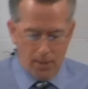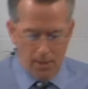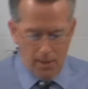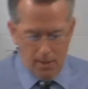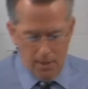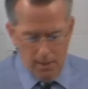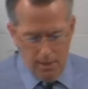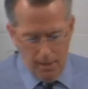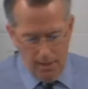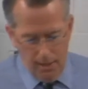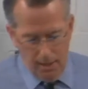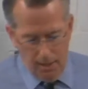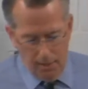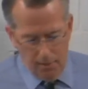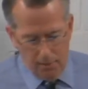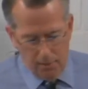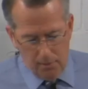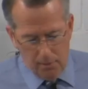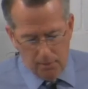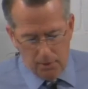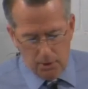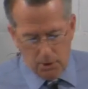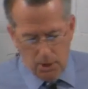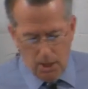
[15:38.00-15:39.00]
Uh,
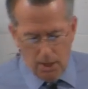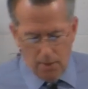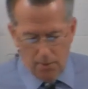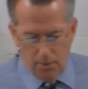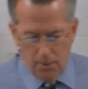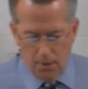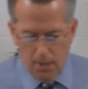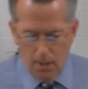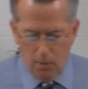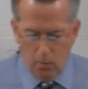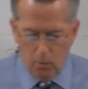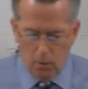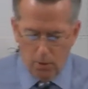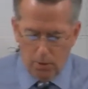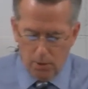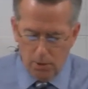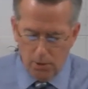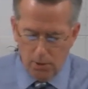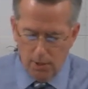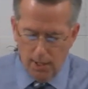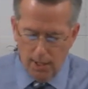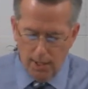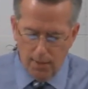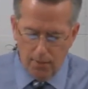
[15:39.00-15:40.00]
Jonathan
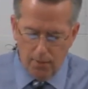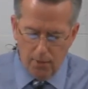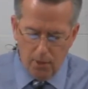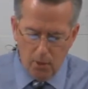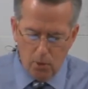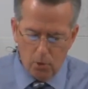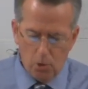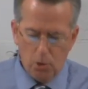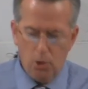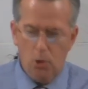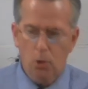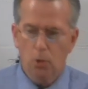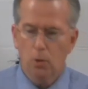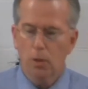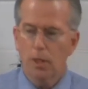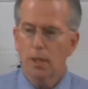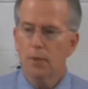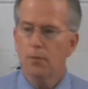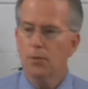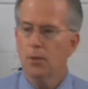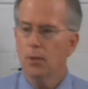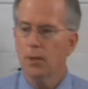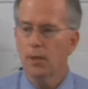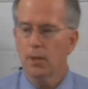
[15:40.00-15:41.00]
Edwards and those who
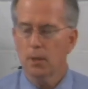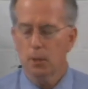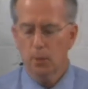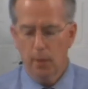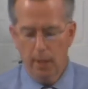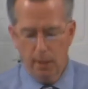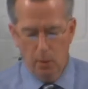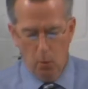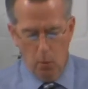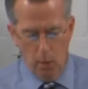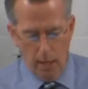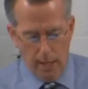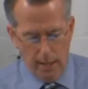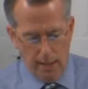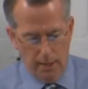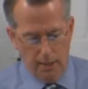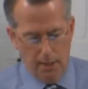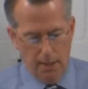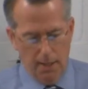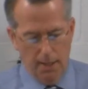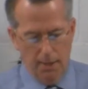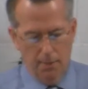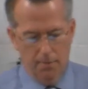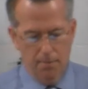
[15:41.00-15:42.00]
lived during the Great
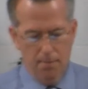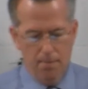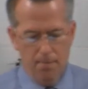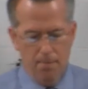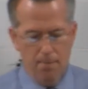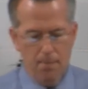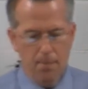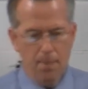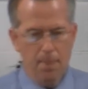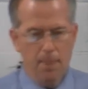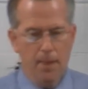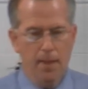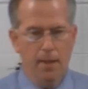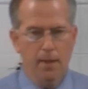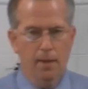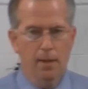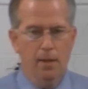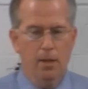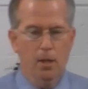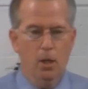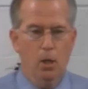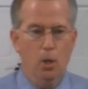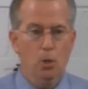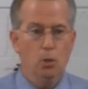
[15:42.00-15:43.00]
Awakening
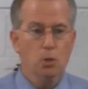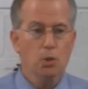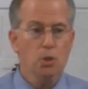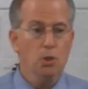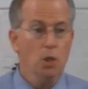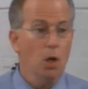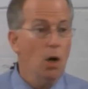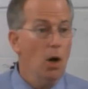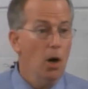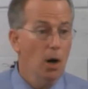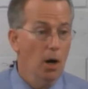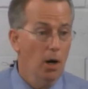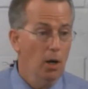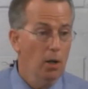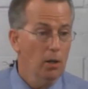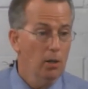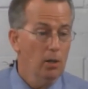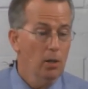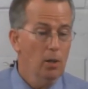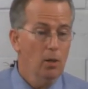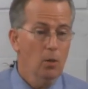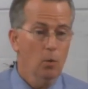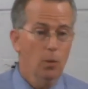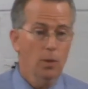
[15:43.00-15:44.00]
who saw
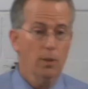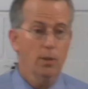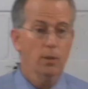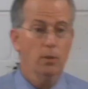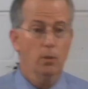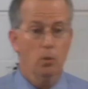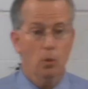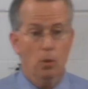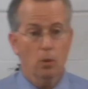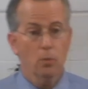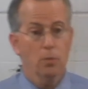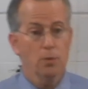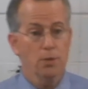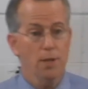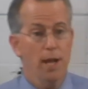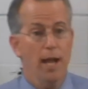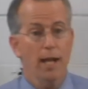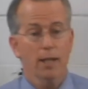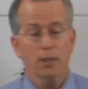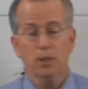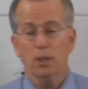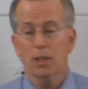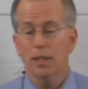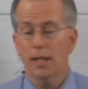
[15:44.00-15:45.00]
what the Lord was
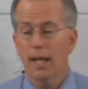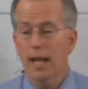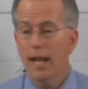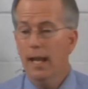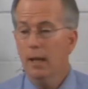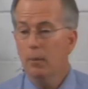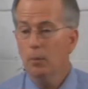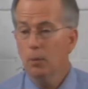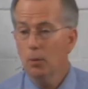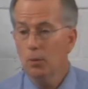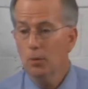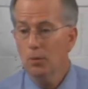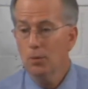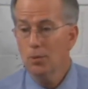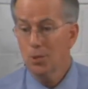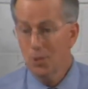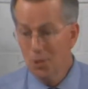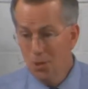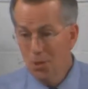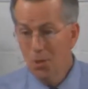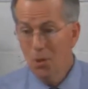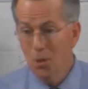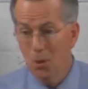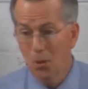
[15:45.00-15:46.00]
actually able to
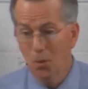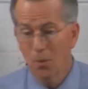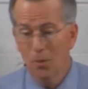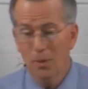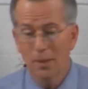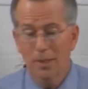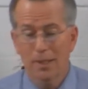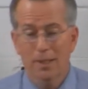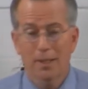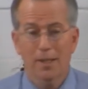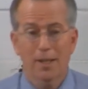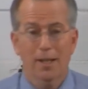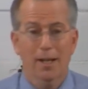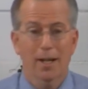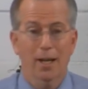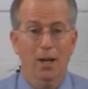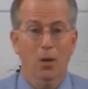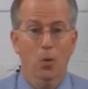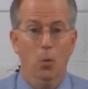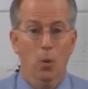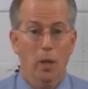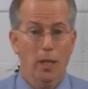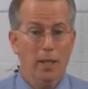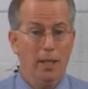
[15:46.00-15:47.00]
do uh,
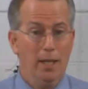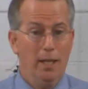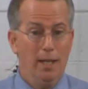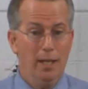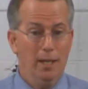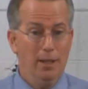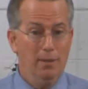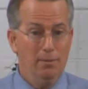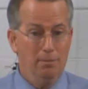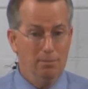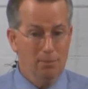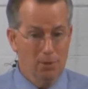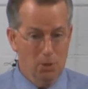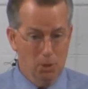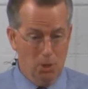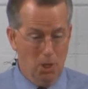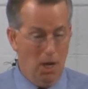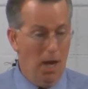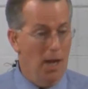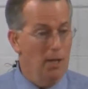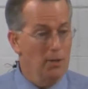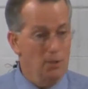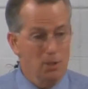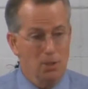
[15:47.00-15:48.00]
when he
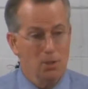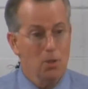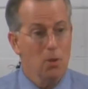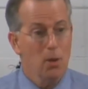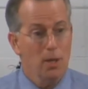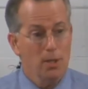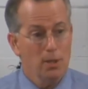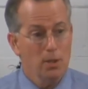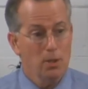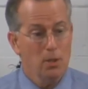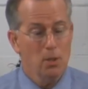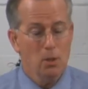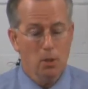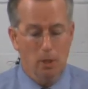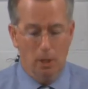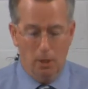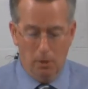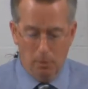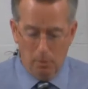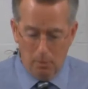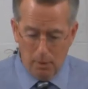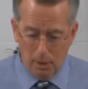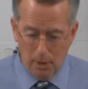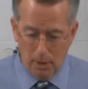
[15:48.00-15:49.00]
decides he's going to do it
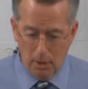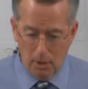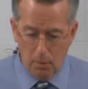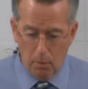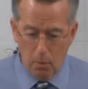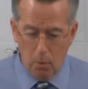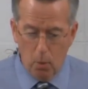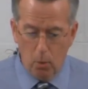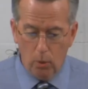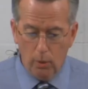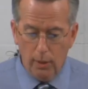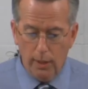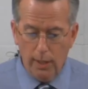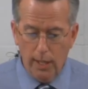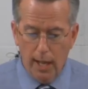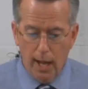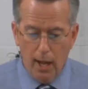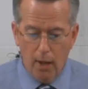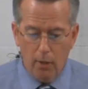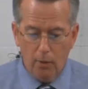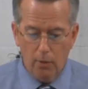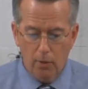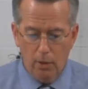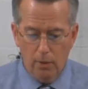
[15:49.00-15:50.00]
in the pouring
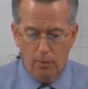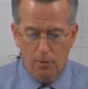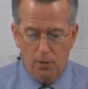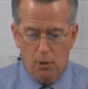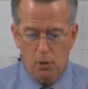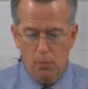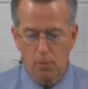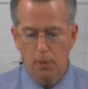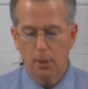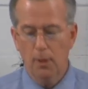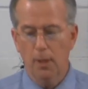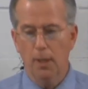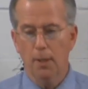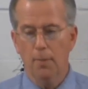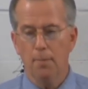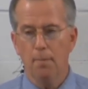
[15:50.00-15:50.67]
out of his Spirit.